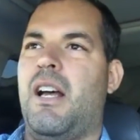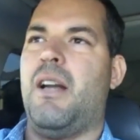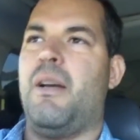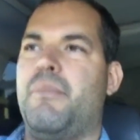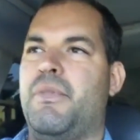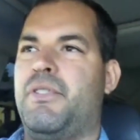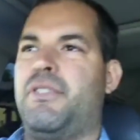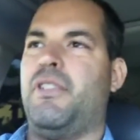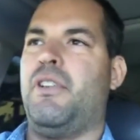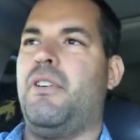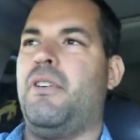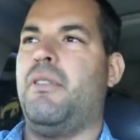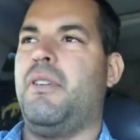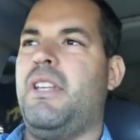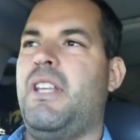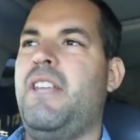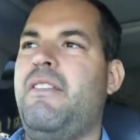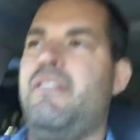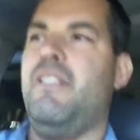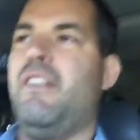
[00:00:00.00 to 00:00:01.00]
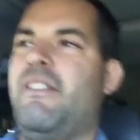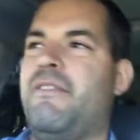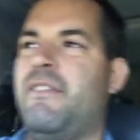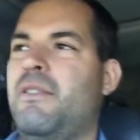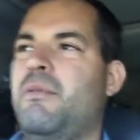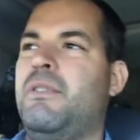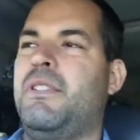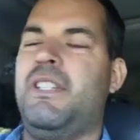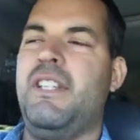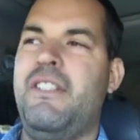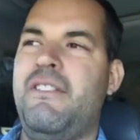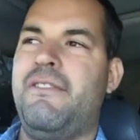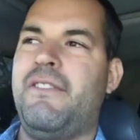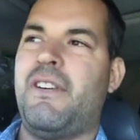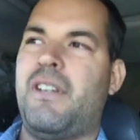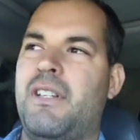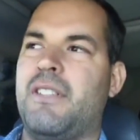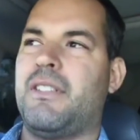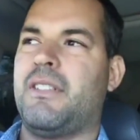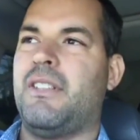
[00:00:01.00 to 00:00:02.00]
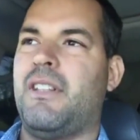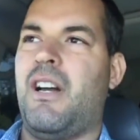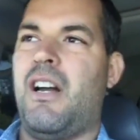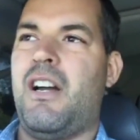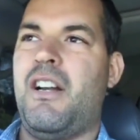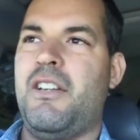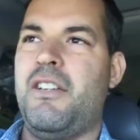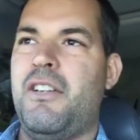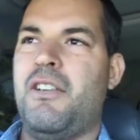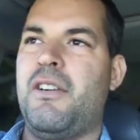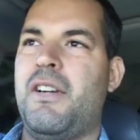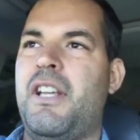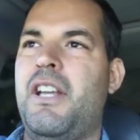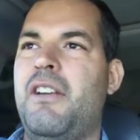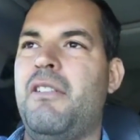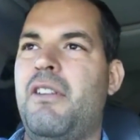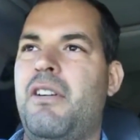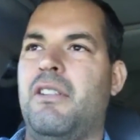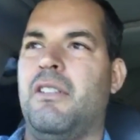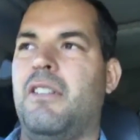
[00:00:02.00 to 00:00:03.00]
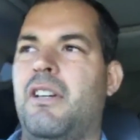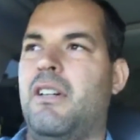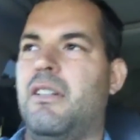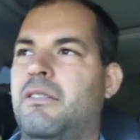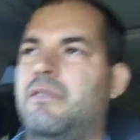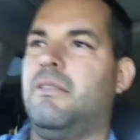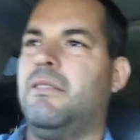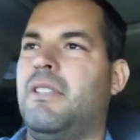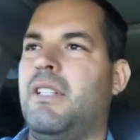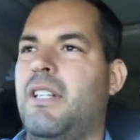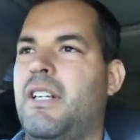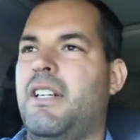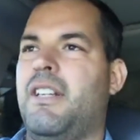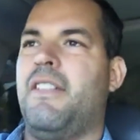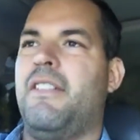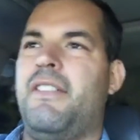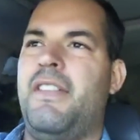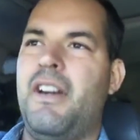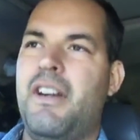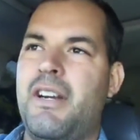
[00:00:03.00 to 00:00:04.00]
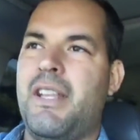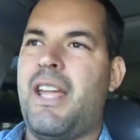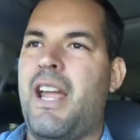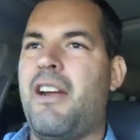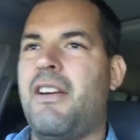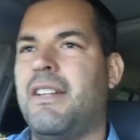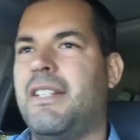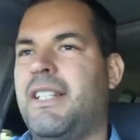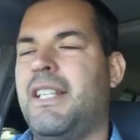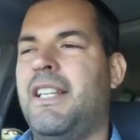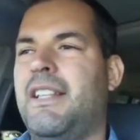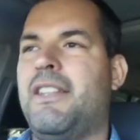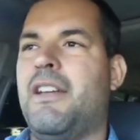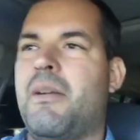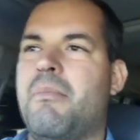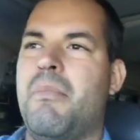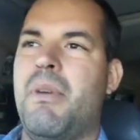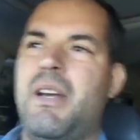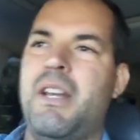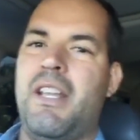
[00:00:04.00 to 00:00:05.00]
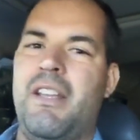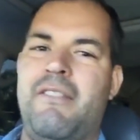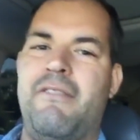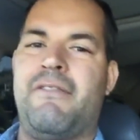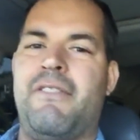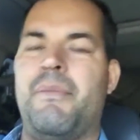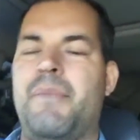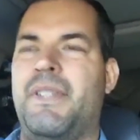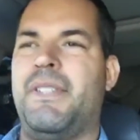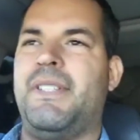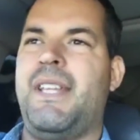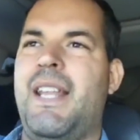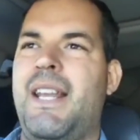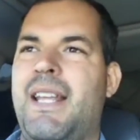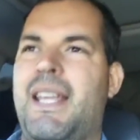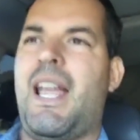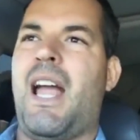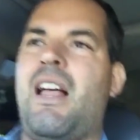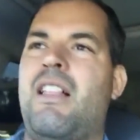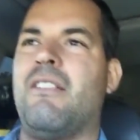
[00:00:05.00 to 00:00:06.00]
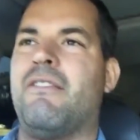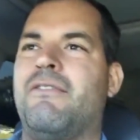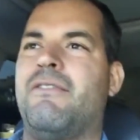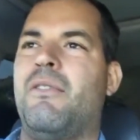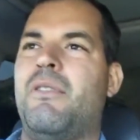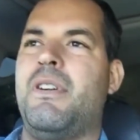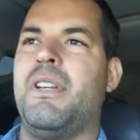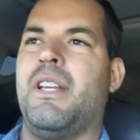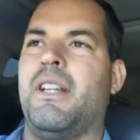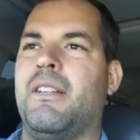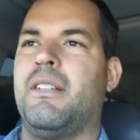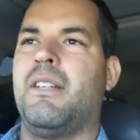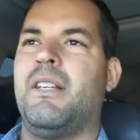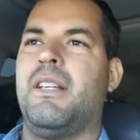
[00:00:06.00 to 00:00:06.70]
So even if you default on your HERO loan, they're guaranteed their money from the state of California.